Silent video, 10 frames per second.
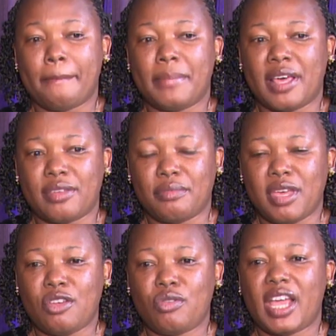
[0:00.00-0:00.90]
Mother
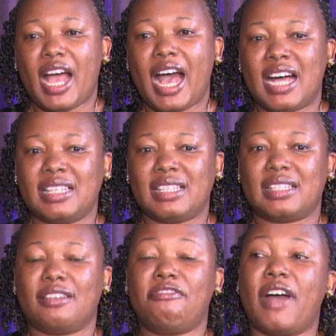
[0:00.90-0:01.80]
Mary
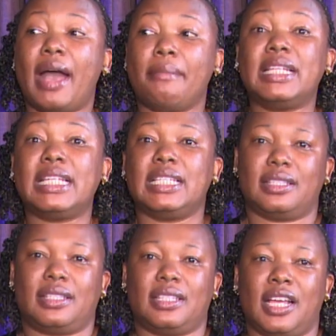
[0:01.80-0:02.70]
has
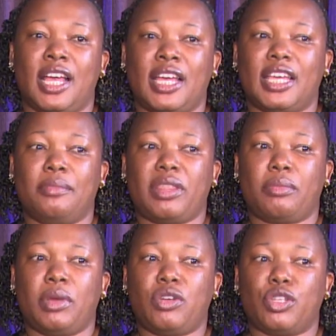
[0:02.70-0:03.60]
families. In
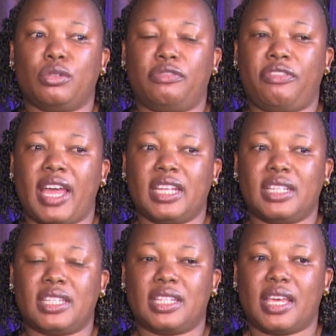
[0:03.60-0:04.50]
Mother Mary, you'll
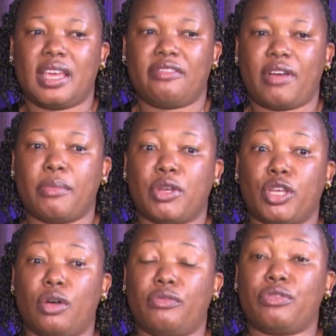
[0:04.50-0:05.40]
find a
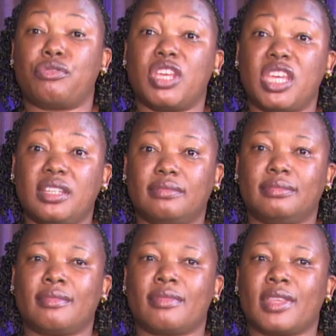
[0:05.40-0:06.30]
family of 3,
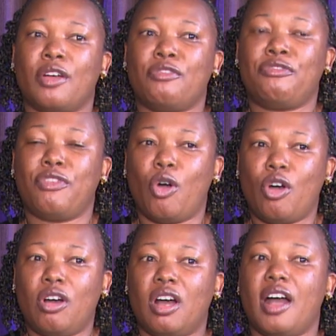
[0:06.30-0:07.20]

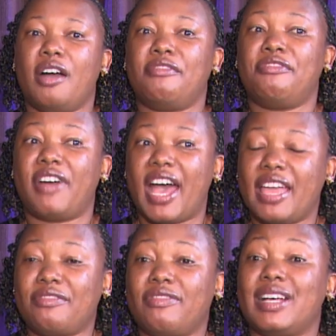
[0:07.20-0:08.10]
4,
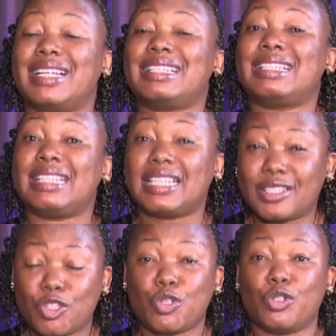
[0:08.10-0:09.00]
5,
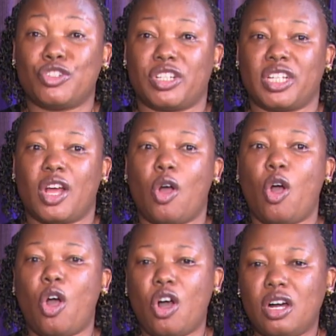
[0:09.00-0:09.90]
6 children,
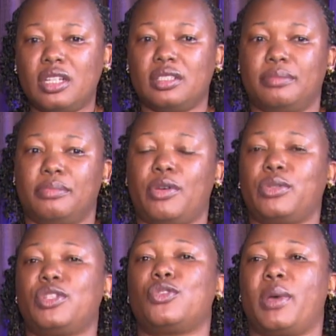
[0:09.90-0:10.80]
all
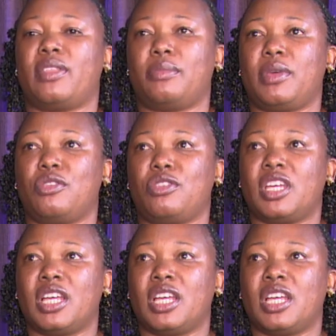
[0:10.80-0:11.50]
brought to Mother Mary.